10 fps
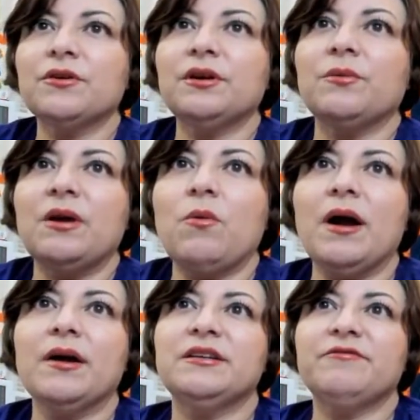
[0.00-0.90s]

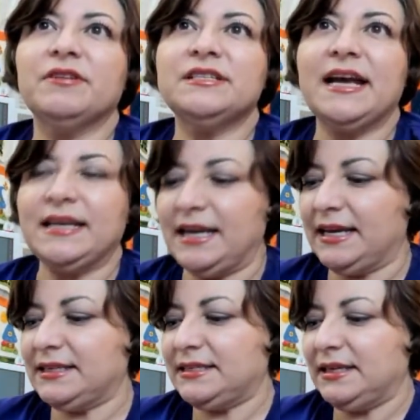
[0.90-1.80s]
require different
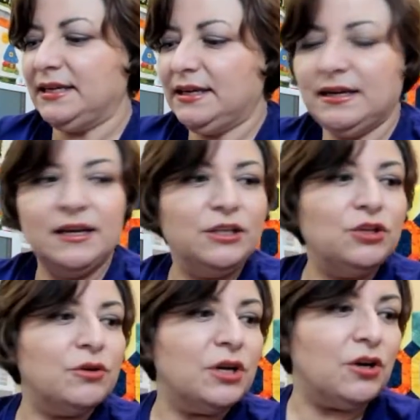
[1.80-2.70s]
techniques.
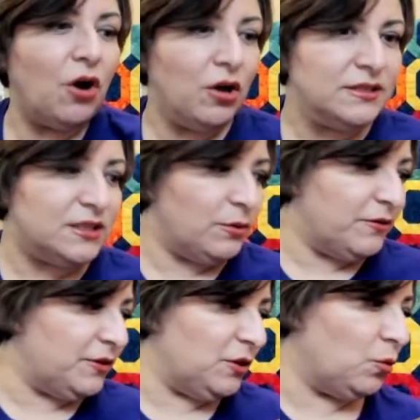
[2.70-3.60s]
You could also,
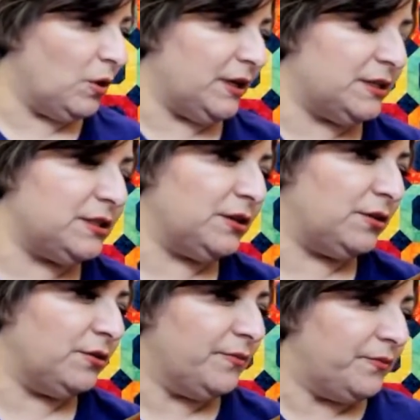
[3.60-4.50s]
if you wanted
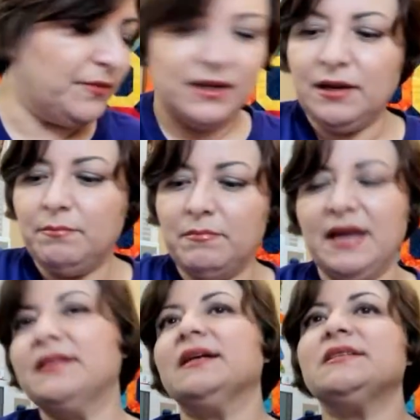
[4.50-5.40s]
to,
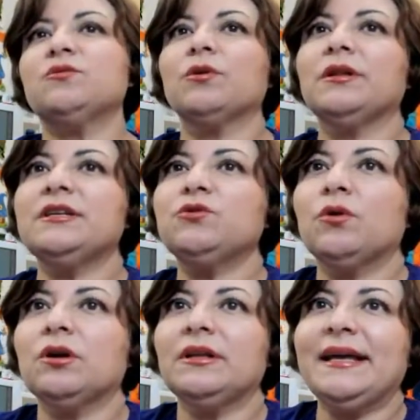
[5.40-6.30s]
make that swirly
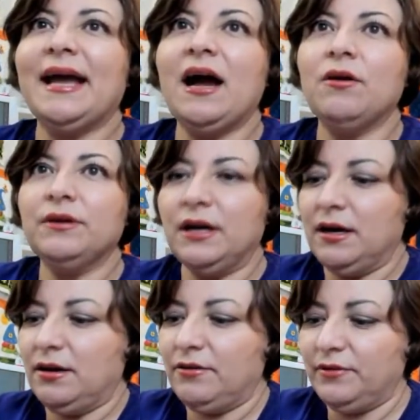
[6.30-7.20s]
twirly out
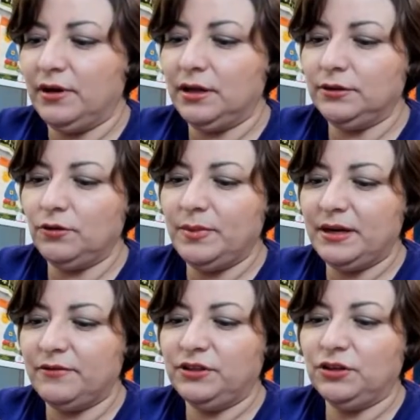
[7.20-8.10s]
of a little bit
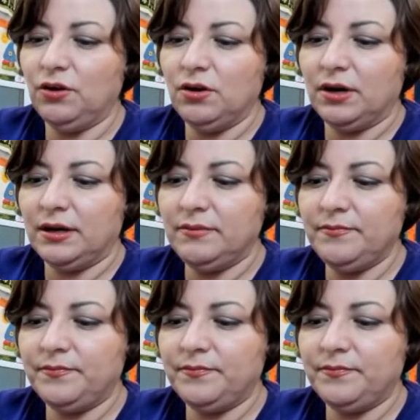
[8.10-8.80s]
of yarn,